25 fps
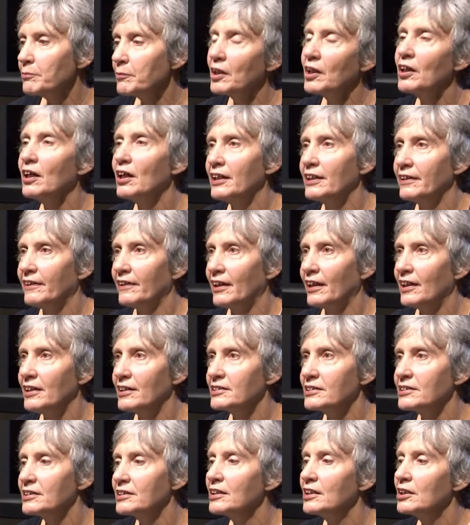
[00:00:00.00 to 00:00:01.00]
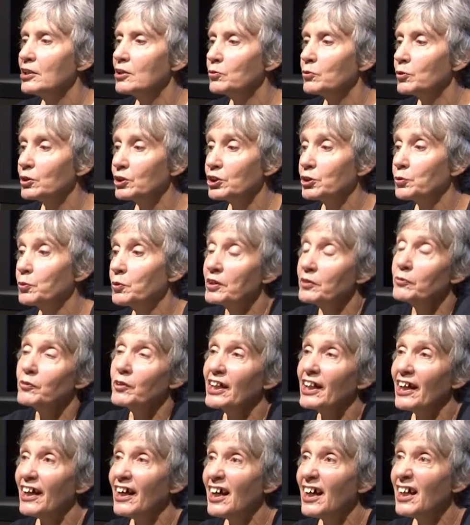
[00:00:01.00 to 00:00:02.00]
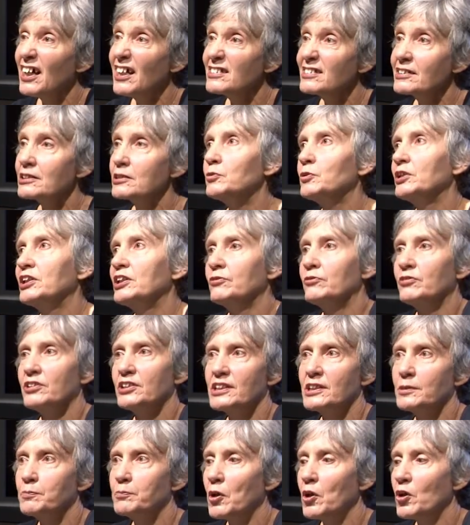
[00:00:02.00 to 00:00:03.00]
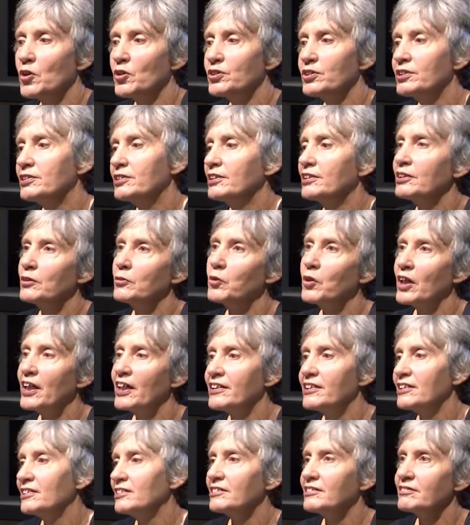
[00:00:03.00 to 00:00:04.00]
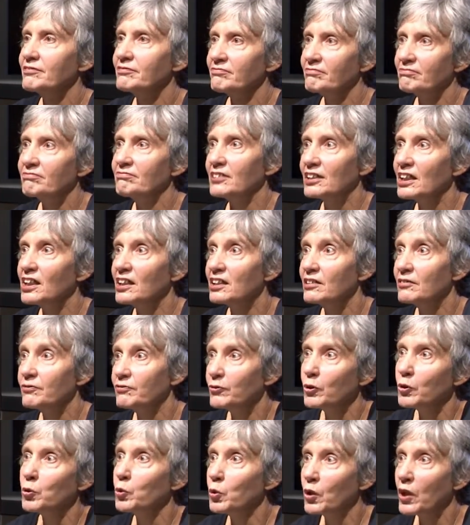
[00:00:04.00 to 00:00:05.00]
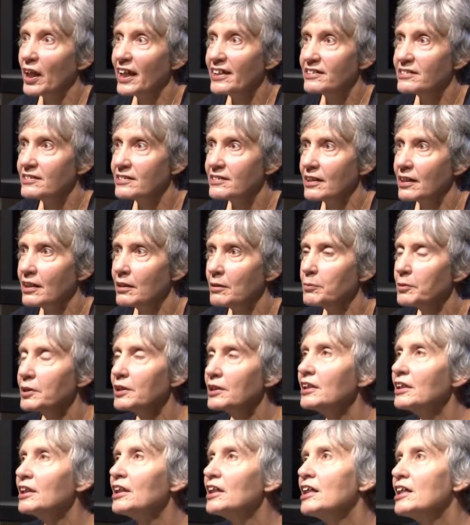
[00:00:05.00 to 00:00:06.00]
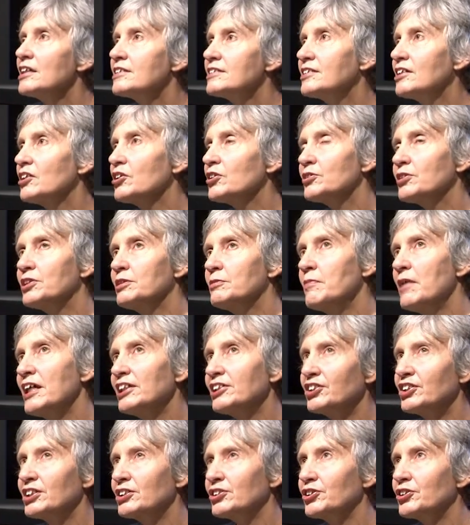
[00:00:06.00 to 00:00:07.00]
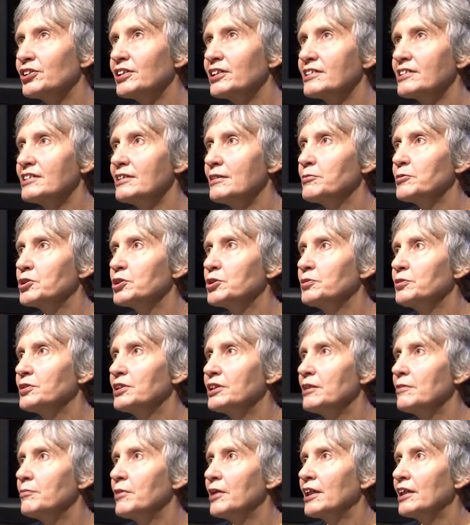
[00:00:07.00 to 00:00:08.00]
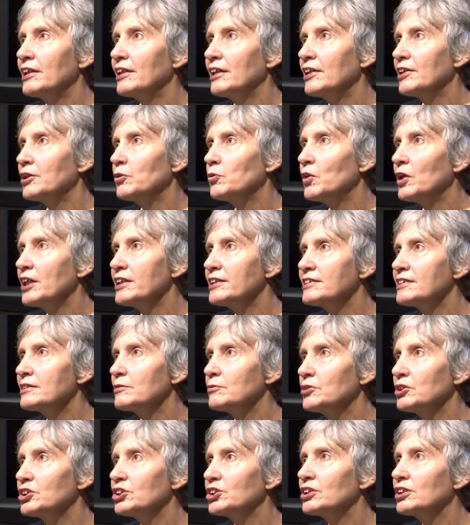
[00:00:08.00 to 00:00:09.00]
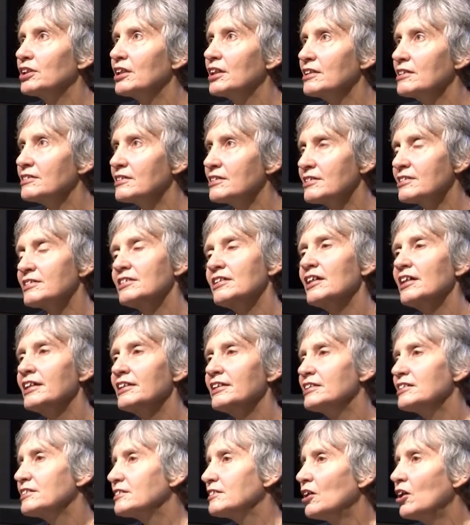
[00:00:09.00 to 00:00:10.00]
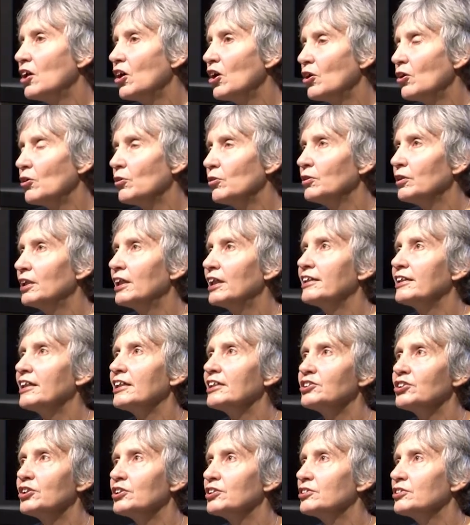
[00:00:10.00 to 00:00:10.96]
behind that, which when we're asked, we can respond in a way that kind of all adds up. So the magic tricks I'm talking about are the ways in which society as a whole, and I